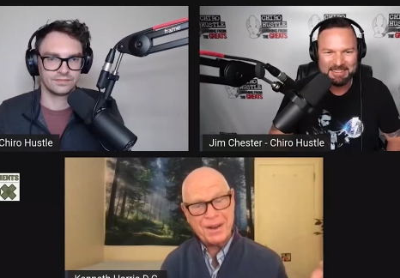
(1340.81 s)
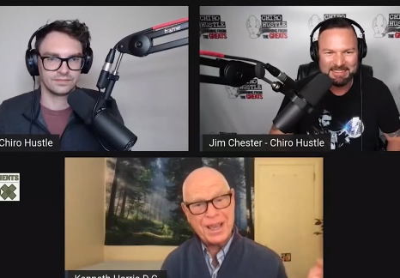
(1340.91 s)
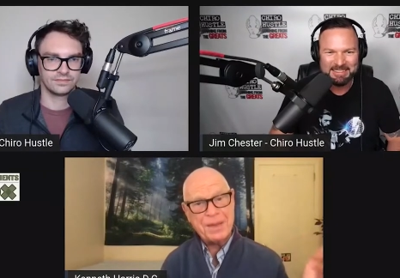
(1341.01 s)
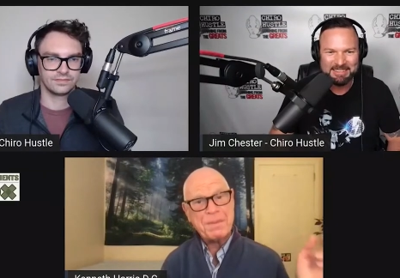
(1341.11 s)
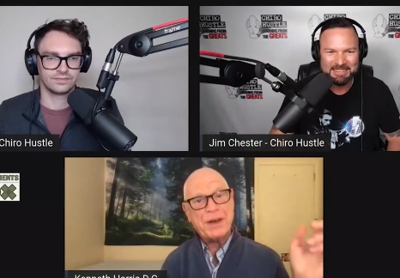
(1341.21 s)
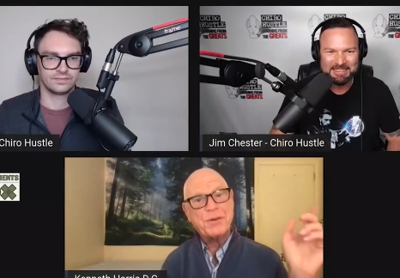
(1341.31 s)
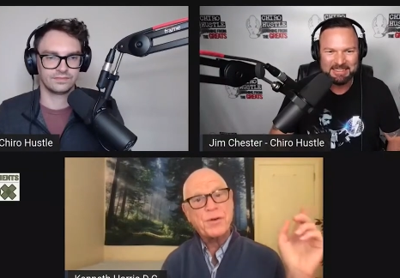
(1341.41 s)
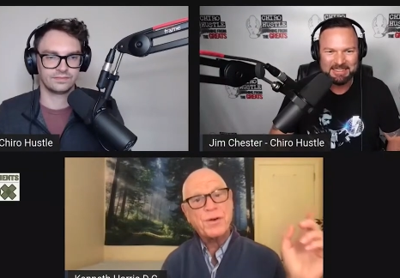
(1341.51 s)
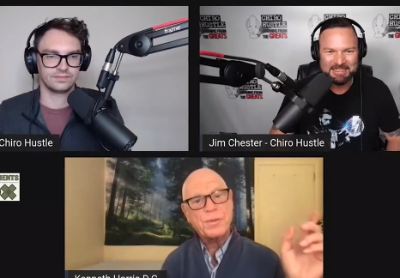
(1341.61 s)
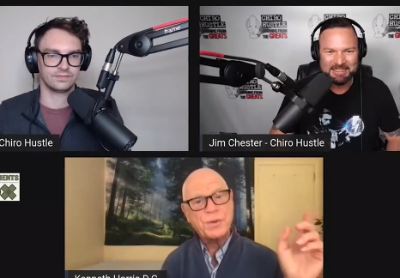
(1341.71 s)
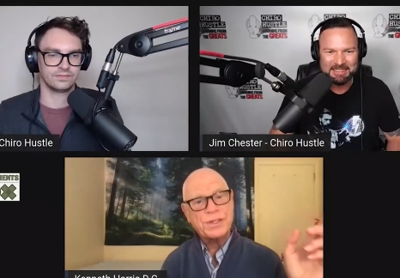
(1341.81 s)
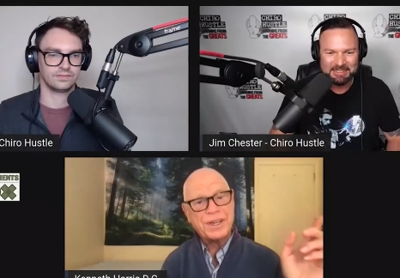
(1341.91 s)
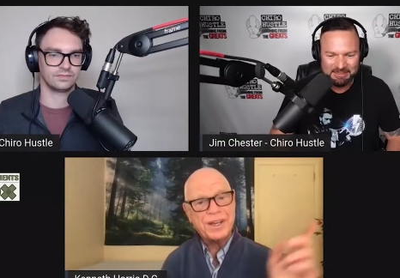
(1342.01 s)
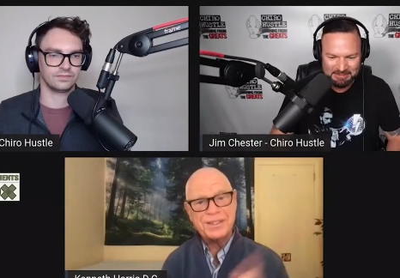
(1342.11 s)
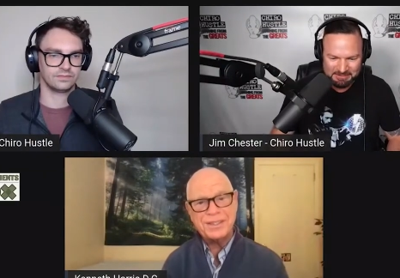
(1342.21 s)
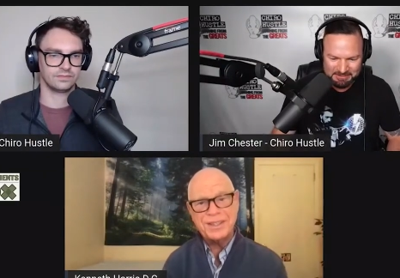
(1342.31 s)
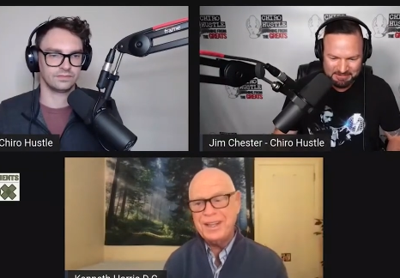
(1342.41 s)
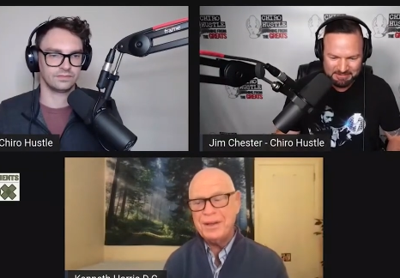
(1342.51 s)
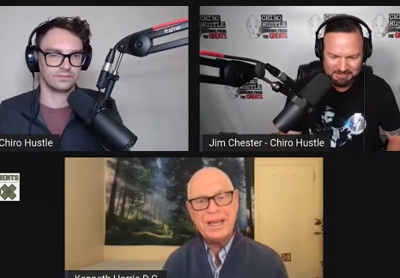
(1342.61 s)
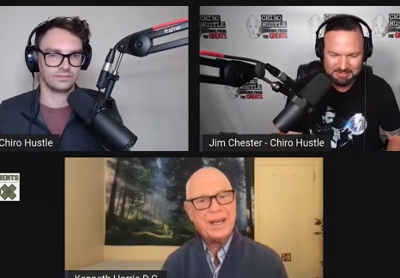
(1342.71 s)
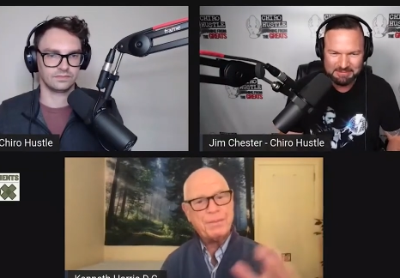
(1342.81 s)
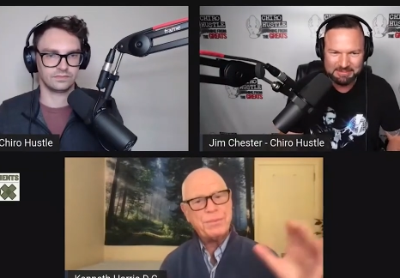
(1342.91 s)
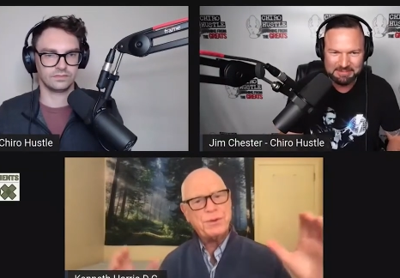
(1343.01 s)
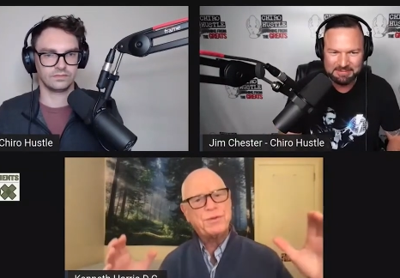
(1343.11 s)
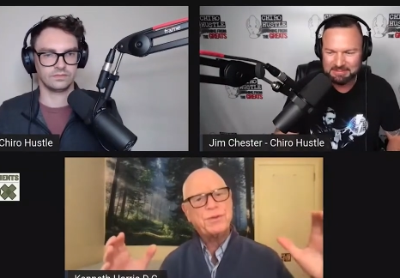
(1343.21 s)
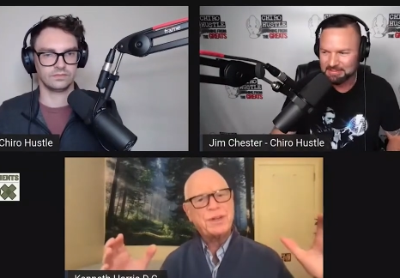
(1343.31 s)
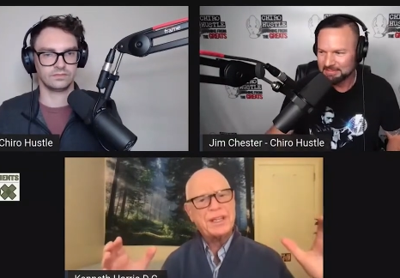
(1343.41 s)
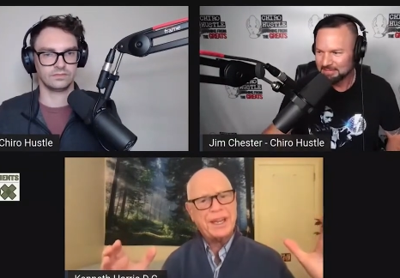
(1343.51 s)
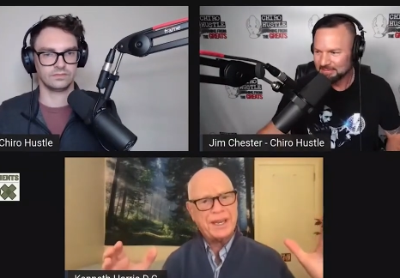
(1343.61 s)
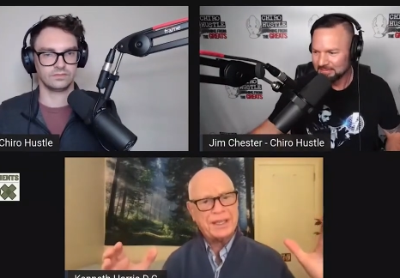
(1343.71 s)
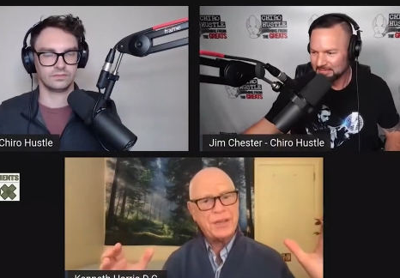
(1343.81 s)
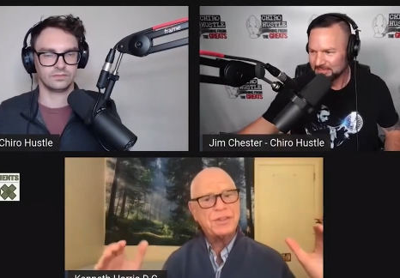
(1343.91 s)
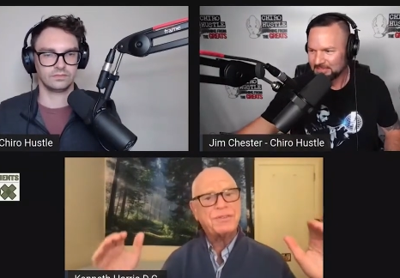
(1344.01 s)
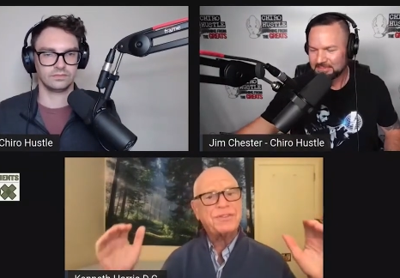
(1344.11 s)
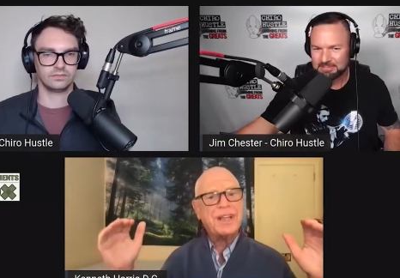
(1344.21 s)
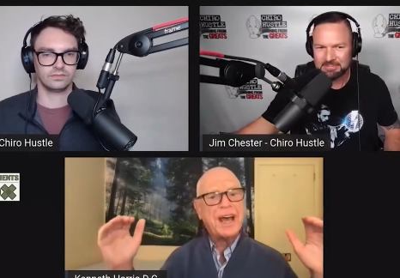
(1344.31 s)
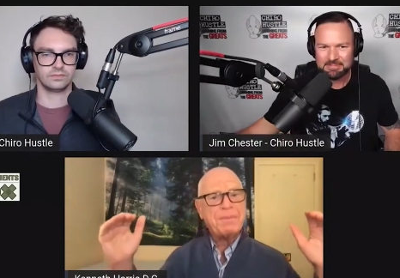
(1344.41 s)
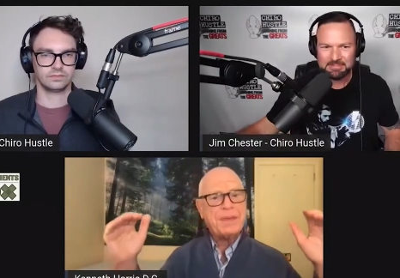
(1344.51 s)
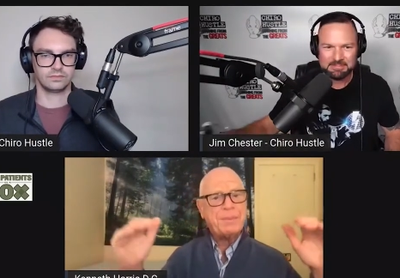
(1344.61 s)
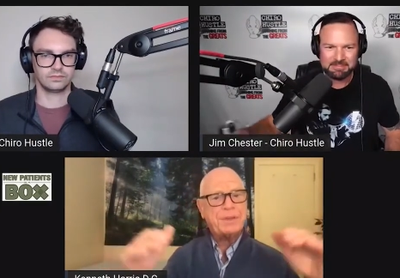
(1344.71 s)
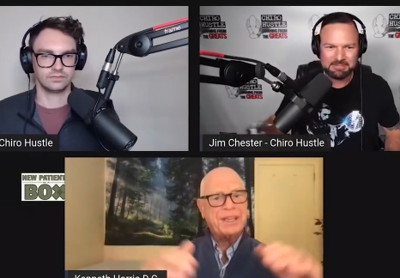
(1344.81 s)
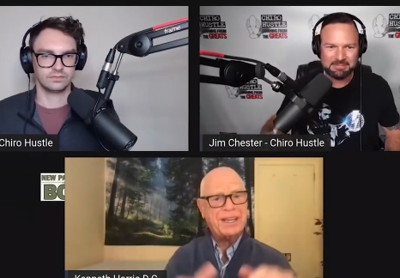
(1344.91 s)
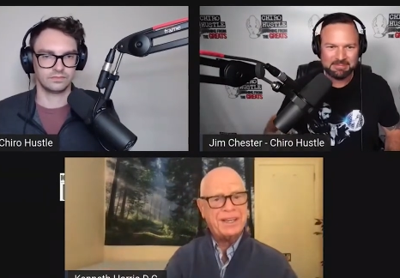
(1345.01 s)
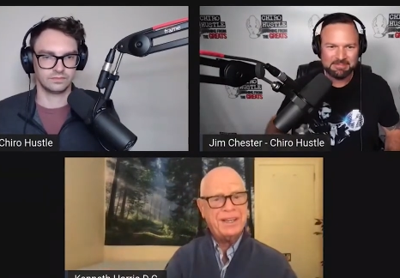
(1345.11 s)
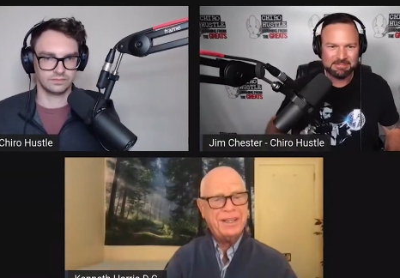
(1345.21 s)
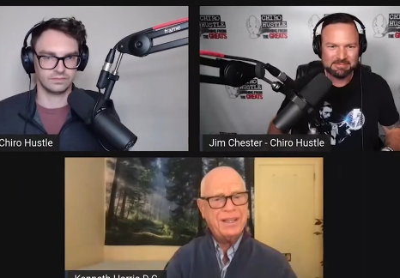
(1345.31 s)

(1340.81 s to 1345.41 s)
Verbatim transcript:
Speaker 1: okay, in Mount Horeb, Wisconsin. He had a beautiful clinic. They used to fly people in.